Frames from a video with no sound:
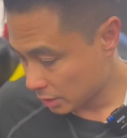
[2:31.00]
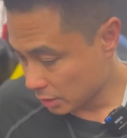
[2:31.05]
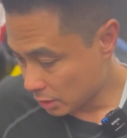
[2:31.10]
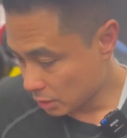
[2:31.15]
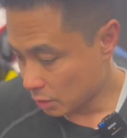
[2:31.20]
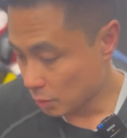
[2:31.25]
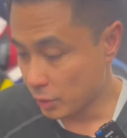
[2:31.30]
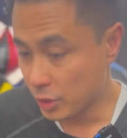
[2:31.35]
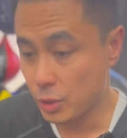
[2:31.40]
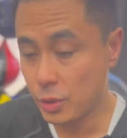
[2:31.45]

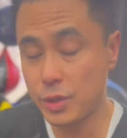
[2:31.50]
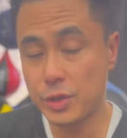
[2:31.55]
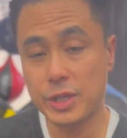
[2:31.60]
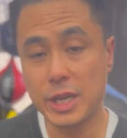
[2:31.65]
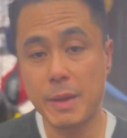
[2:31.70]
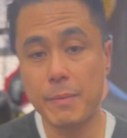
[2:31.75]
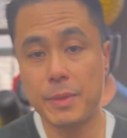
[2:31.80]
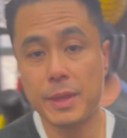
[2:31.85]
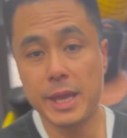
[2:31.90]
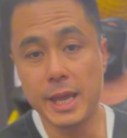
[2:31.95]
we do the
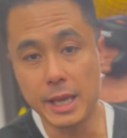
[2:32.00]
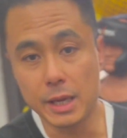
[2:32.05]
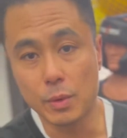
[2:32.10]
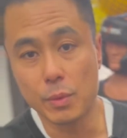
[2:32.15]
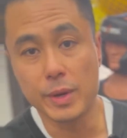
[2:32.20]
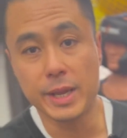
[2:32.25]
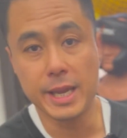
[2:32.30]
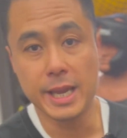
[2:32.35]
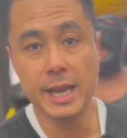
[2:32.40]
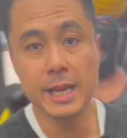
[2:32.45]
same thing.
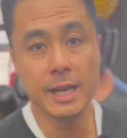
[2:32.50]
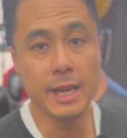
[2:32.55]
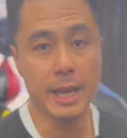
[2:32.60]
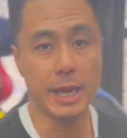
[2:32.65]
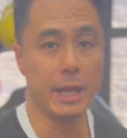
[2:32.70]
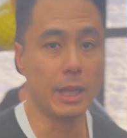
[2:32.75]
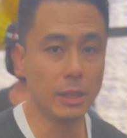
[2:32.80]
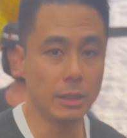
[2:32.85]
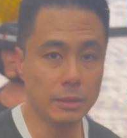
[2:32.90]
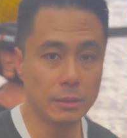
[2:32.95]
We
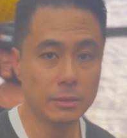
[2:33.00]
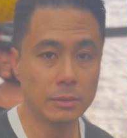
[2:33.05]
inhale,